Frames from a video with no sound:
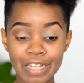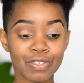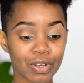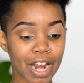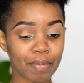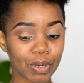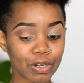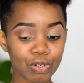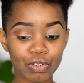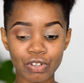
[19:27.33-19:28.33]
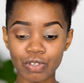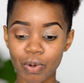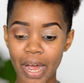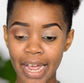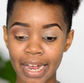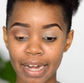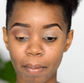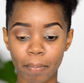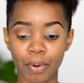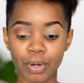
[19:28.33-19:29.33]
So now I'm going to just go ahead
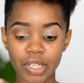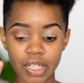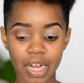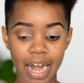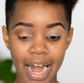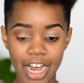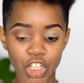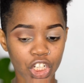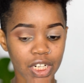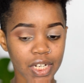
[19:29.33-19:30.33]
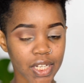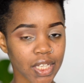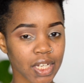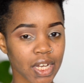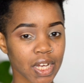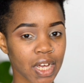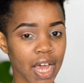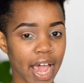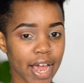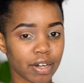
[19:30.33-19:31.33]
and put lashes
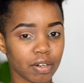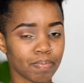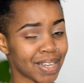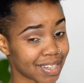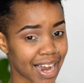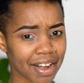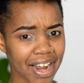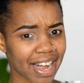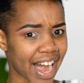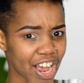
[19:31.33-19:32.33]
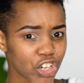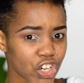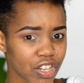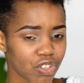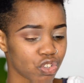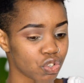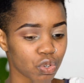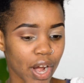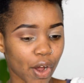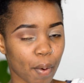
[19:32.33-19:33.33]
and mascara and lashes just
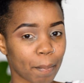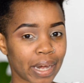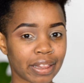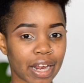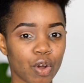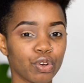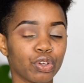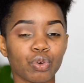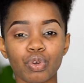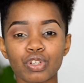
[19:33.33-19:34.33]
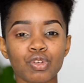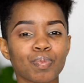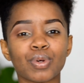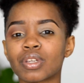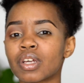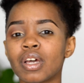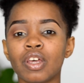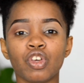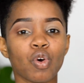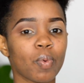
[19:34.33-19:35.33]
to like complete the look. You could also put
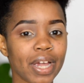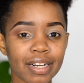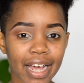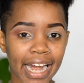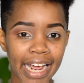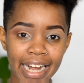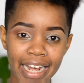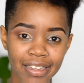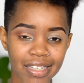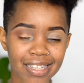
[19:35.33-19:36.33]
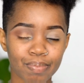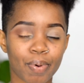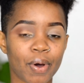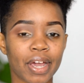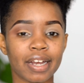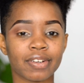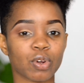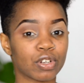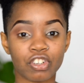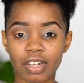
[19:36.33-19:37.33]
your winged eyeliner at this
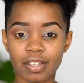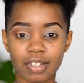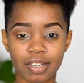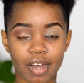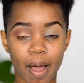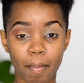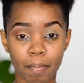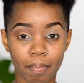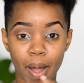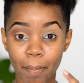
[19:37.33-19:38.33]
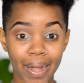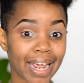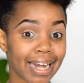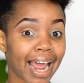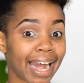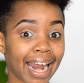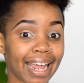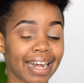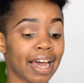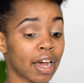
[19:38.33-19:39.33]
point, or just a plain
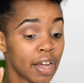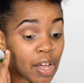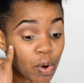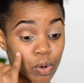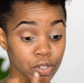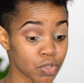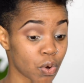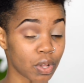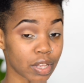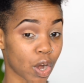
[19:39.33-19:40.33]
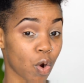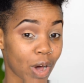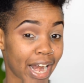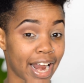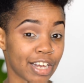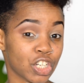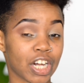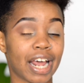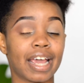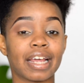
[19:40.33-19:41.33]
eyeliner also on the lower lash
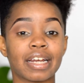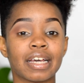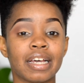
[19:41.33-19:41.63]
line.